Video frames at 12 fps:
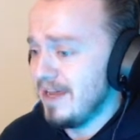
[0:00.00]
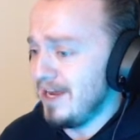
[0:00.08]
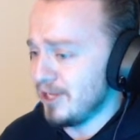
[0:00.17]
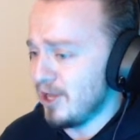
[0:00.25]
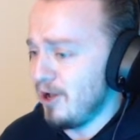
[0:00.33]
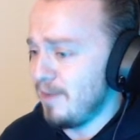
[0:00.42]

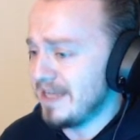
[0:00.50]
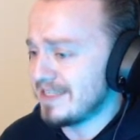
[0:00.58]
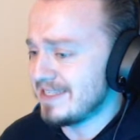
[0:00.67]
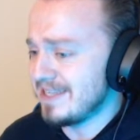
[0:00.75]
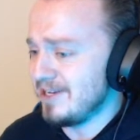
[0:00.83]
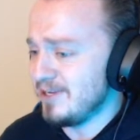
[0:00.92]
Here you go, I'll
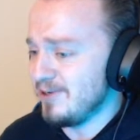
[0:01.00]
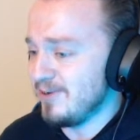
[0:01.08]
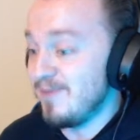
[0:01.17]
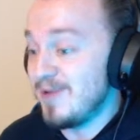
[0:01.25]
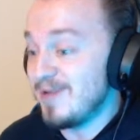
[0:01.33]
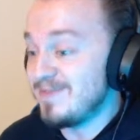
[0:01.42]
pass this on to
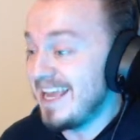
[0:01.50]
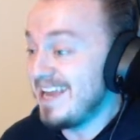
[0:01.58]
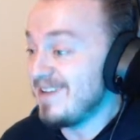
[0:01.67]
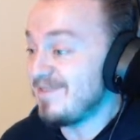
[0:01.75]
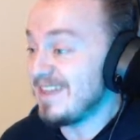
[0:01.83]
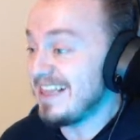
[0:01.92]
you. And we
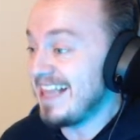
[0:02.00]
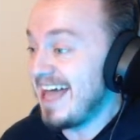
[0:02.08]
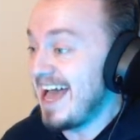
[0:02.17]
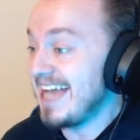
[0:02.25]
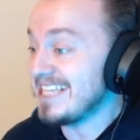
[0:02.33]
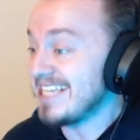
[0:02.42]
obtained
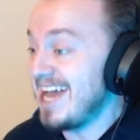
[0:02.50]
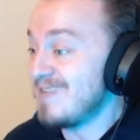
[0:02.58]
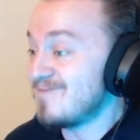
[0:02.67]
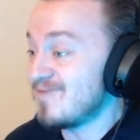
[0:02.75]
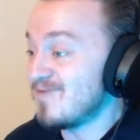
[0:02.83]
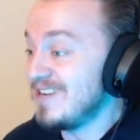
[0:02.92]
Flash.
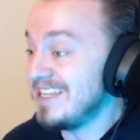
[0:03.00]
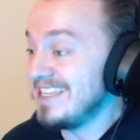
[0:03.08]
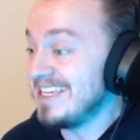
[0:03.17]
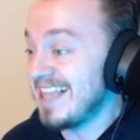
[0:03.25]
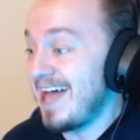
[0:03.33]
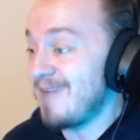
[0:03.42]
I'm
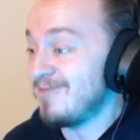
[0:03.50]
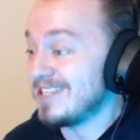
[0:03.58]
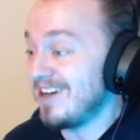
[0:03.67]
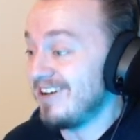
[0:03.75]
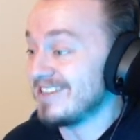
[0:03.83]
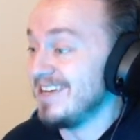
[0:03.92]
really glad we
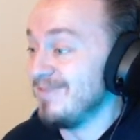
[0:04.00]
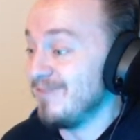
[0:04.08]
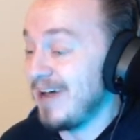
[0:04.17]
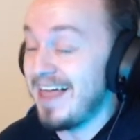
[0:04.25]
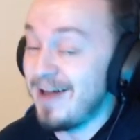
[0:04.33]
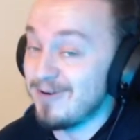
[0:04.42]
talked to him.
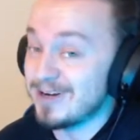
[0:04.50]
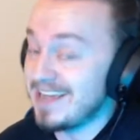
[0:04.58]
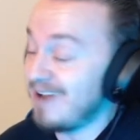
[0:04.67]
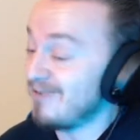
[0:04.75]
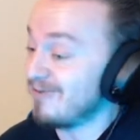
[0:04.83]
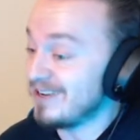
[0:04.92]
Wow, that worked
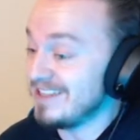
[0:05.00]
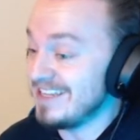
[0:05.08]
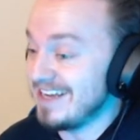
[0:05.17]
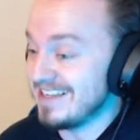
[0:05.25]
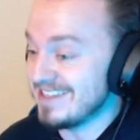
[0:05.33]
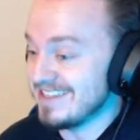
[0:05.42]
out
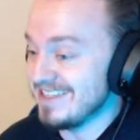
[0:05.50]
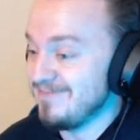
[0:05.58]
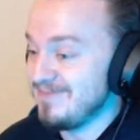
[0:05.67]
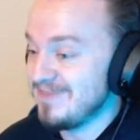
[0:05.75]
really nicely.